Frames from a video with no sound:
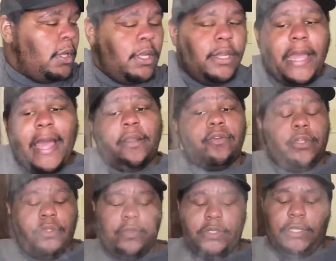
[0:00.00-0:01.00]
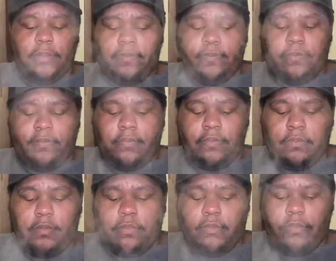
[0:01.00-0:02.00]
Now I don't use it
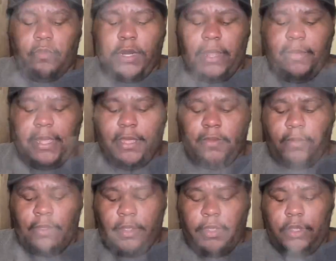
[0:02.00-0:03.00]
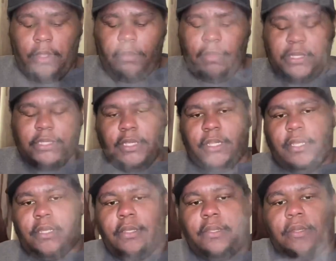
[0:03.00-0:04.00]
when I make it, basically
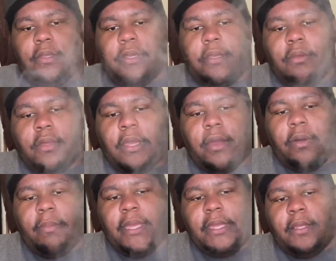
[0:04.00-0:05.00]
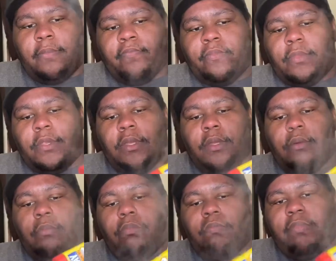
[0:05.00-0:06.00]
how I make it.
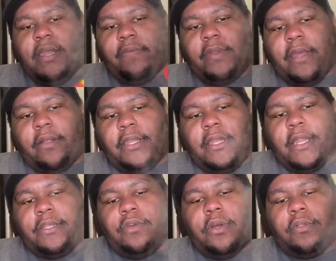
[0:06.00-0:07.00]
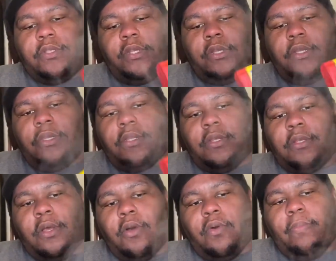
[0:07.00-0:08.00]
But every now and then I do go to the
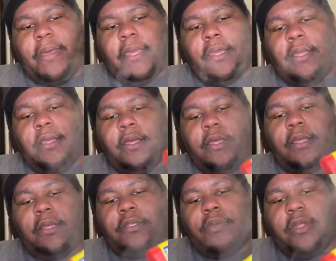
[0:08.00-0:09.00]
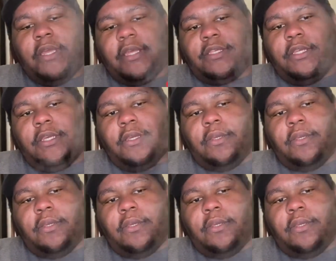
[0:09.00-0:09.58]
Old Bay and Tony Cashier.